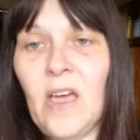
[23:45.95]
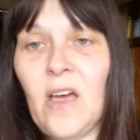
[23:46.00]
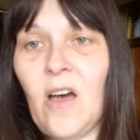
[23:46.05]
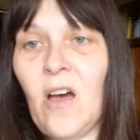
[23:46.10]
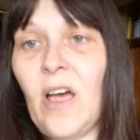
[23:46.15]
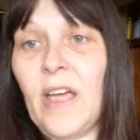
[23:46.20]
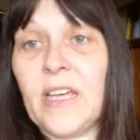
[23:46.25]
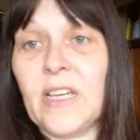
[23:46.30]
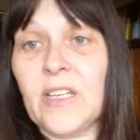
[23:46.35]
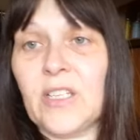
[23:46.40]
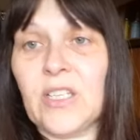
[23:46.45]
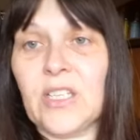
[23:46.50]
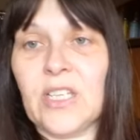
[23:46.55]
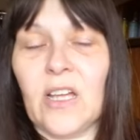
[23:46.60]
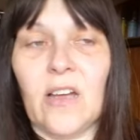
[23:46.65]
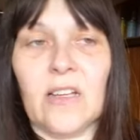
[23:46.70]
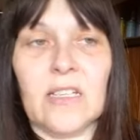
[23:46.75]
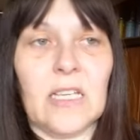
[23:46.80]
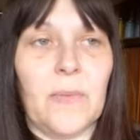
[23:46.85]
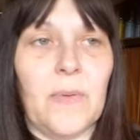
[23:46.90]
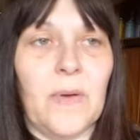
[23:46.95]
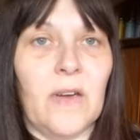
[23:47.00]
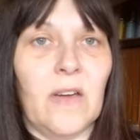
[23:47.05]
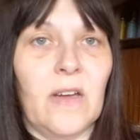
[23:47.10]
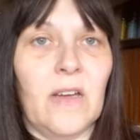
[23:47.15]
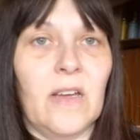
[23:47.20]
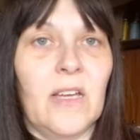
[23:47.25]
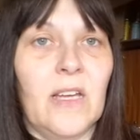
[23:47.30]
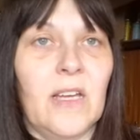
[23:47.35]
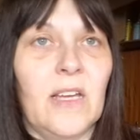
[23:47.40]
I could start up
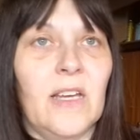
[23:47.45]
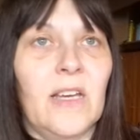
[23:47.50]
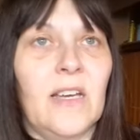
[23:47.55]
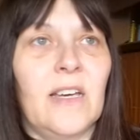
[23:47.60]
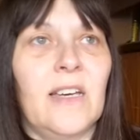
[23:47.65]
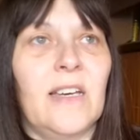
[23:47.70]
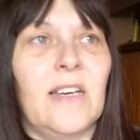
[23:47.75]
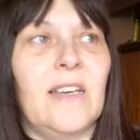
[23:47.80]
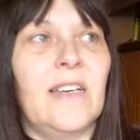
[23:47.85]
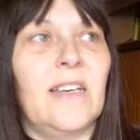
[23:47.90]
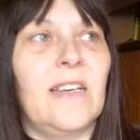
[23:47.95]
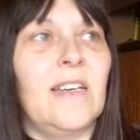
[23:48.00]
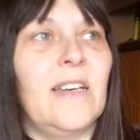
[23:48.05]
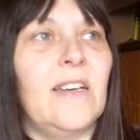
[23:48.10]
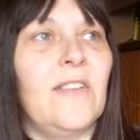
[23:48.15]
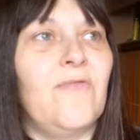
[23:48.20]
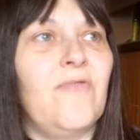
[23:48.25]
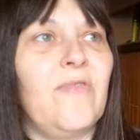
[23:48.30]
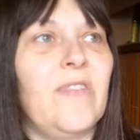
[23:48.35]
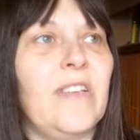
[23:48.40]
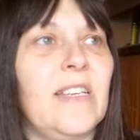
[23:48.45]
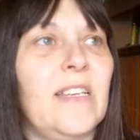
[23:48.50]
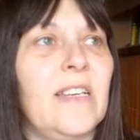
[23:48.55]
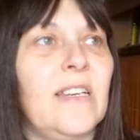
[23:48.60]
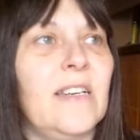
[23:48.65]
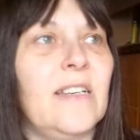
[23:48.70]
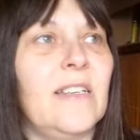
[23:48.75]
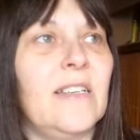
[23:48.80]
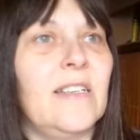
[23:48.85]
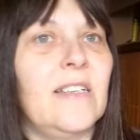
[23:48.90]
a a, re, uh,
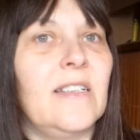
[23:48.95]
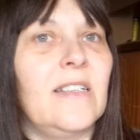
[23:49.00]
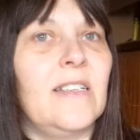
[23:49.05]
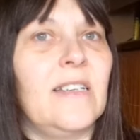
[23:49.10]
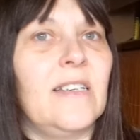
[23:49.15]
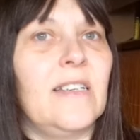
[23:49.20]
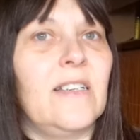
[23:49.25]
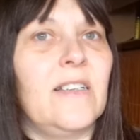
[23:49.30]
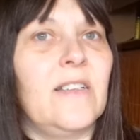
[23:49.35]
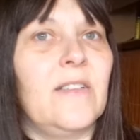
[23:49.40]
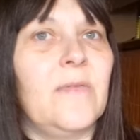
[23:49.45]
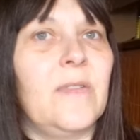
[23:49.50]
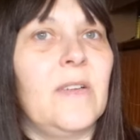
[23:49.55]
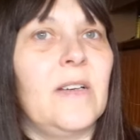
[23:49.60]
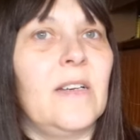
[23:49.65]
a, uh,